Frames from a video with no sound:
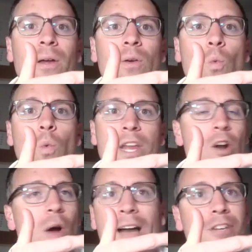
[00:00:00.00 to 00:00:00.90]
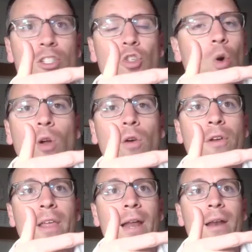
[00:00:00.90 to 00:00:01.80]
We don't have control over
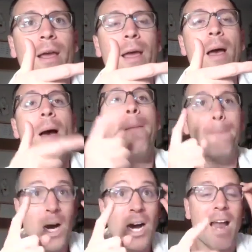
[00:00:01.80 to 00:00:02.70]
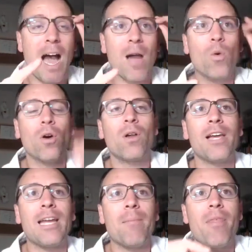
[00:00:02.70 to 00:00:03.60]
that. But I will
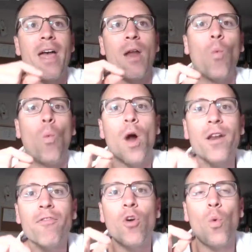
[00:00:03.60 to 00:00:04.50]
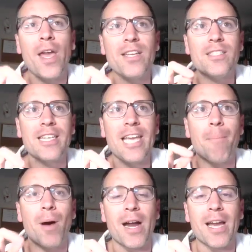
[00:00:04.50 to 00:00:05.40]
claim that one of the ways to get
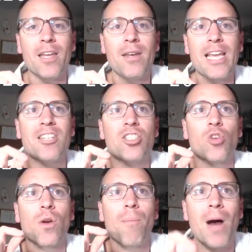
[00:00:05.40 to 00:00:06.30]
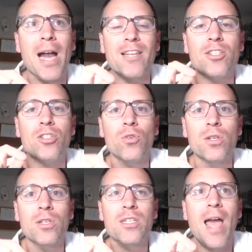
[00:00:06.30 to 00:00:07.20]
buy-in is to remind
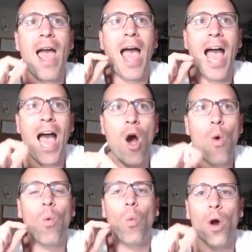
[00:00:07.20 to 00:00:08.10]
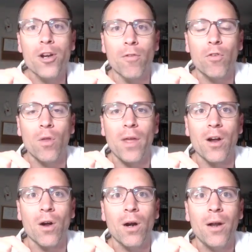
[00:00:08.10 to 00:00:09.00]
students how wonderful they
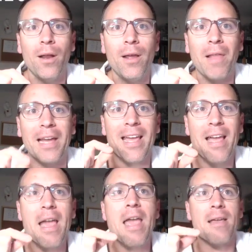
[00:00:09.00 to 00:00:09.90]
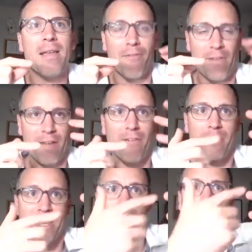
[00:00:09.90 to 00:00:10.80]
are. Like, if I'm
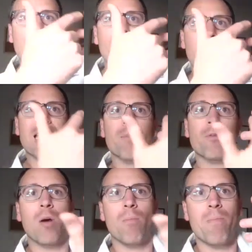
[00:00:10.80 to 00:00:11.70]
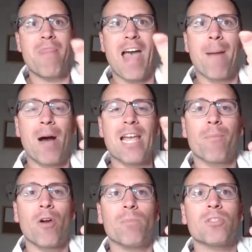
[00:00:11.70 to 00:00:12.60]
thinking about the buy-in problem, that buy-in
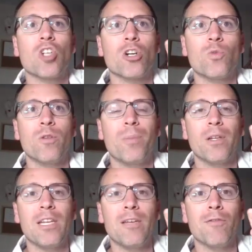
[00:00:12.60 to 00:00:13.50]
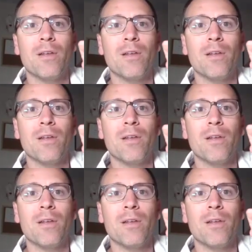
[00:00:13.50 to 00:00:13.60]
problem starts with belief.